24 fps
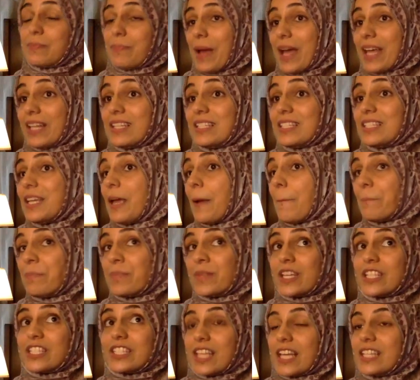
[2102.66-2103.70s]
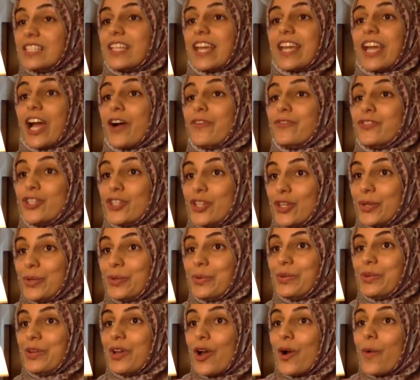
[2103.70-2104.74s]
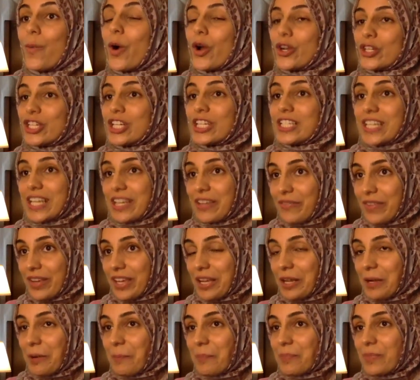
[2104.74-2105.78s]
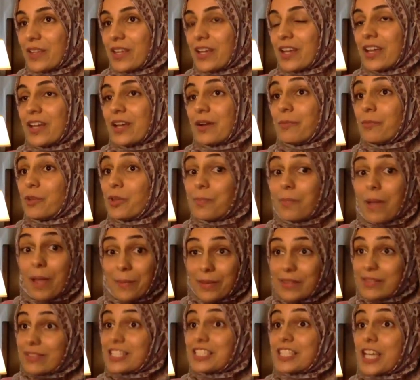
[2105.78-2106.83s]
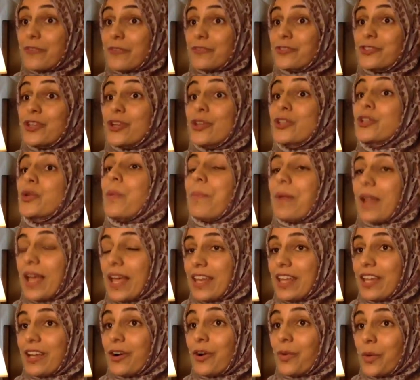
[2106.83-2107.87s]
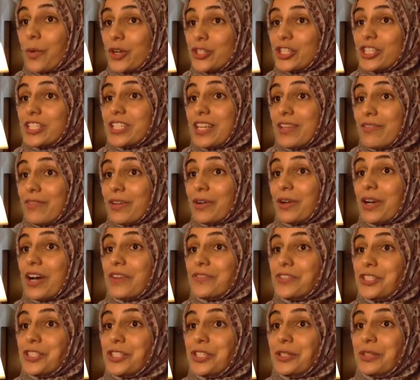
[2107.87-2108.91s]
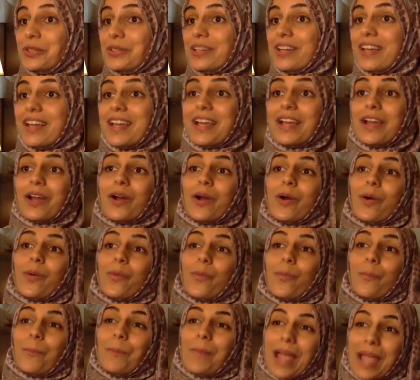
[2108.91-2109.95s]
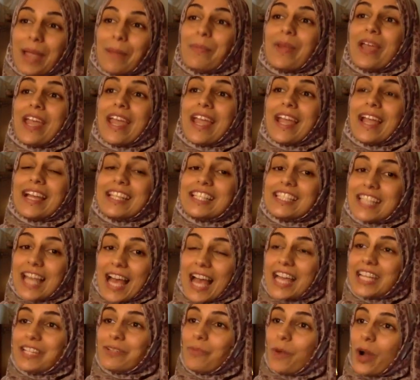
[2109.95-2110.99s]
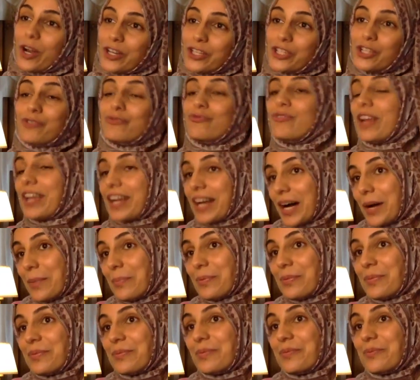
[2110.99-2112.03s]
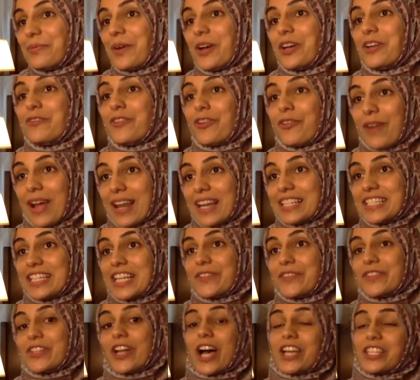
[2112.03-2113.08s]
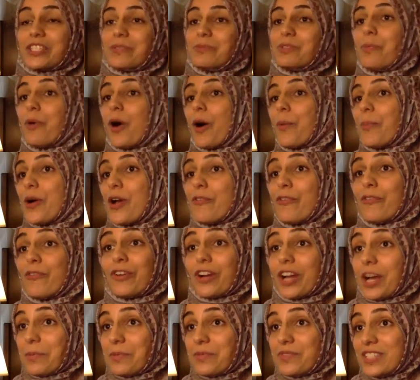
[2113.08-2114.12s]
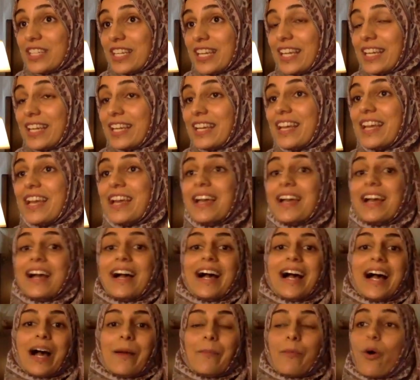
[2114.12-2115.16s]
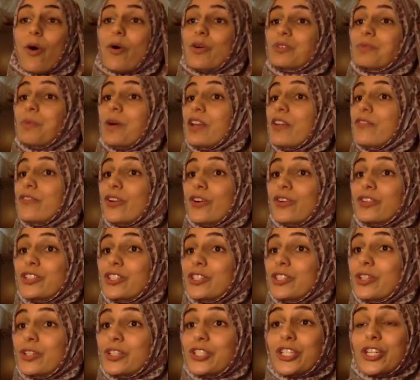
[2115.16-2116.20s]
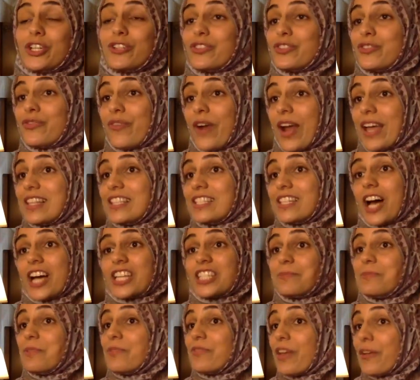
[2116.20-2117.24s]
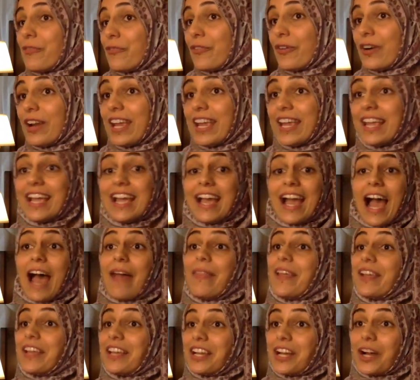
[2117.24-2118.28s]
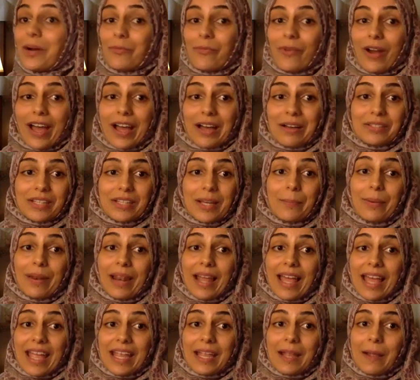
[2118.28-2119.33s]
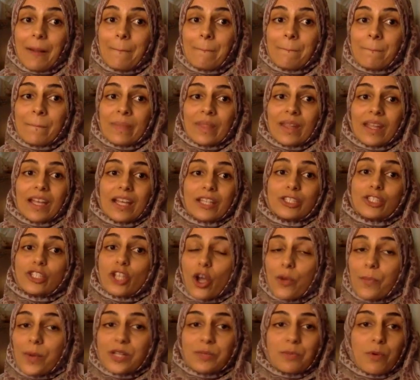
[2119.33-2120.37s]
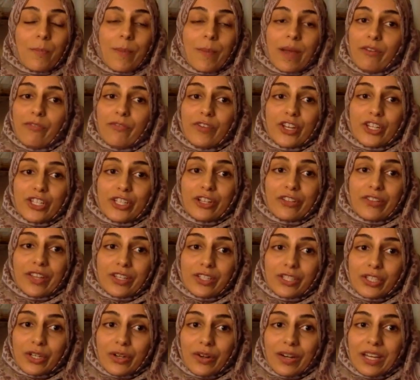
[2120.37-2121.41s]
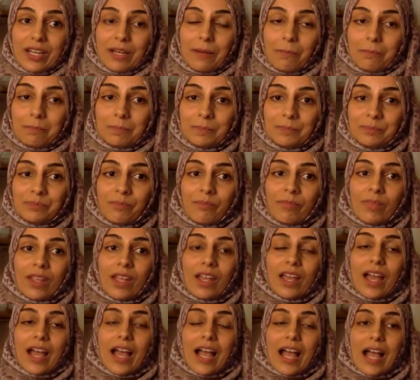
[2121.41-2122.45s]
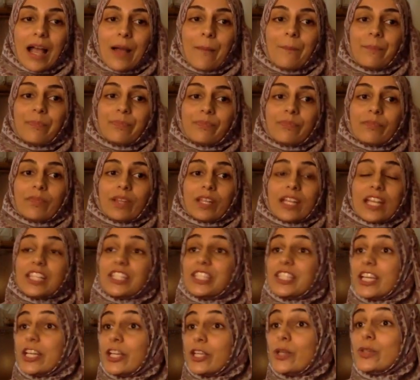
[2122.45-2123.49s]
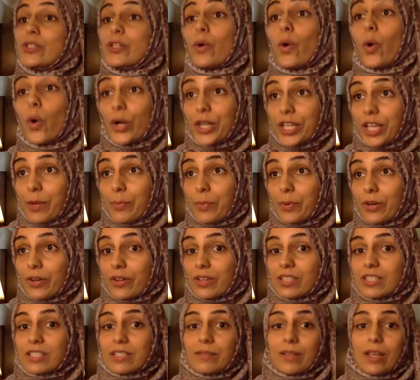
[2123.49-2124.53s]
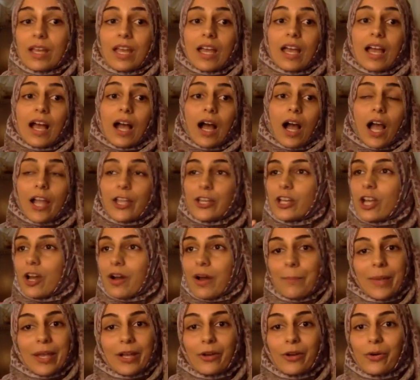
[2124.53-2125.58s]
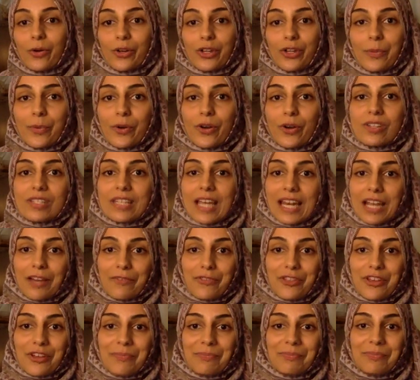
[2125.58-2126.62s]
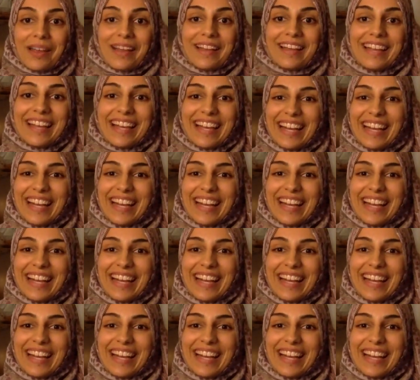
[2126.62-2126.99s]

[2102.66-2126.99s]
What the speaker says: spend Sunday afternoon watching TV, maybe this afternoon you were planning on watching TV all afternoon. Maybe instead, why don't you ring up one of your relatives and ask them to pop over for a cup of tea? Or one of your children's friends, ask them if they're free and they can come round and play. So much more beneficial than a screen. Consider using audiobooks. I'm big on audiobooks, I love them.